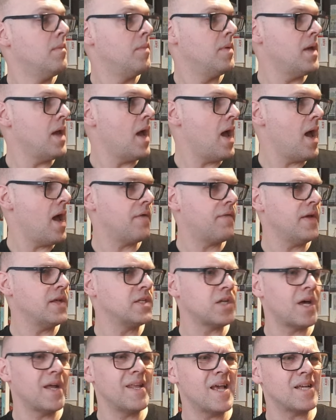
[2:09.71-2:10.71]
But yeah,
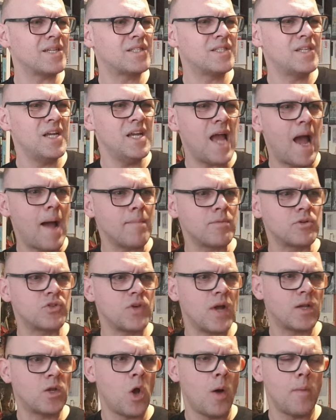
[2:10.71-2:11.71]
things like the ST,
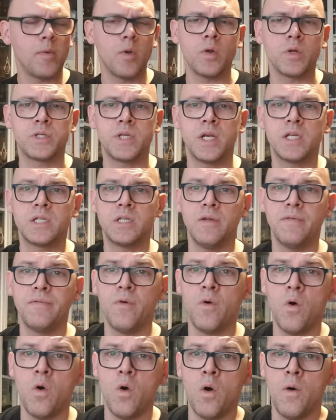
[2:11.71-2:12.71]
Amstrad, Commodore
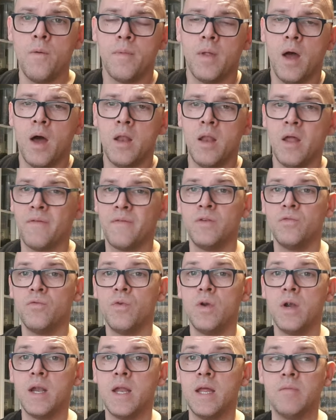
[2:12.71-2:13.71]
64, nothing
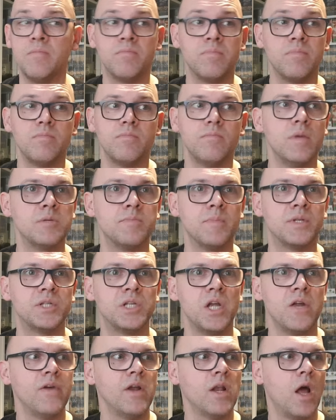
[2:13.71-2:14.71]
really is
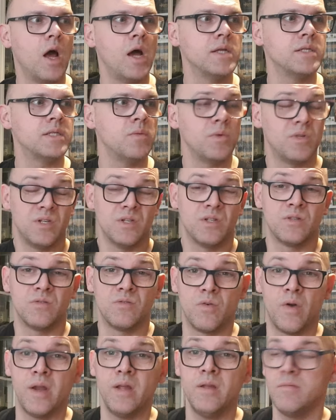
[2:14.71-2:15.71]
materializing, which is
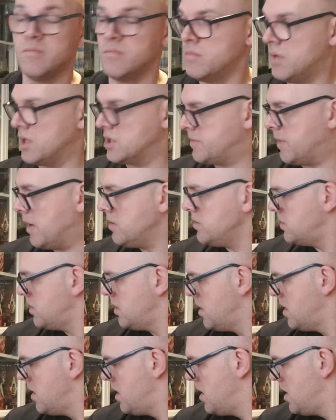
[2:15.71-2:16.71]
great, I suppose.
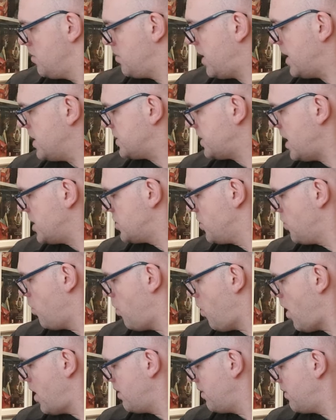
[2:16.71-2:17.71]
PlayStation
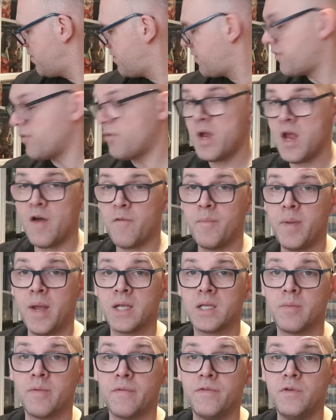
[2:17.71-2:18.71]
1 and 3, I've
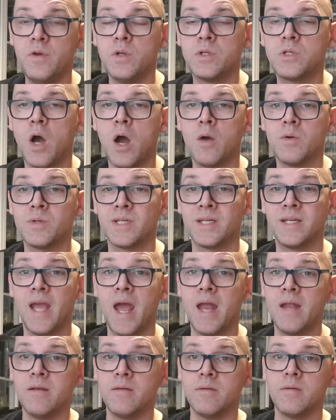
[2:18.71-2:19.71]
picked up a few titles
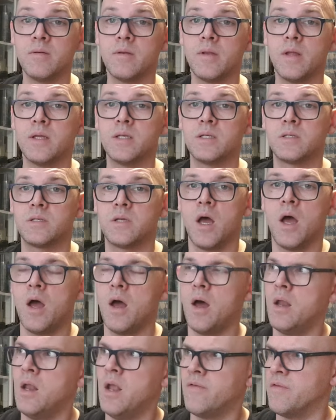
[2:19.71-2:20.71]
again. There's
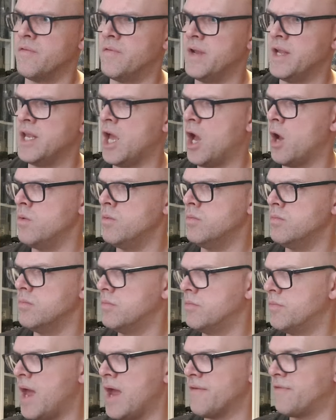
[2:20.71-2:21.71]
another video
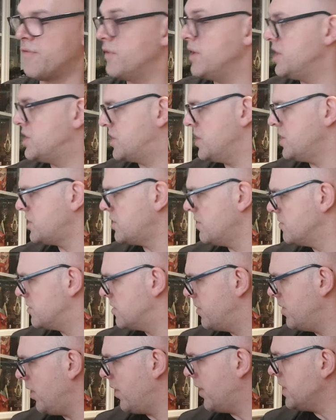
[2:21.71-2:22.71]
there for each system,
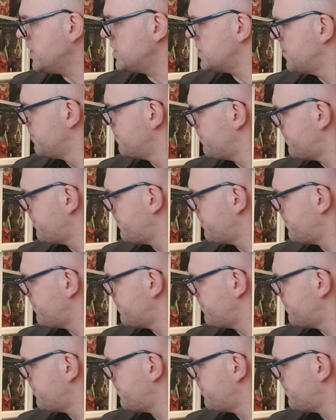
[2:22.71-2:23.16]
to be honest.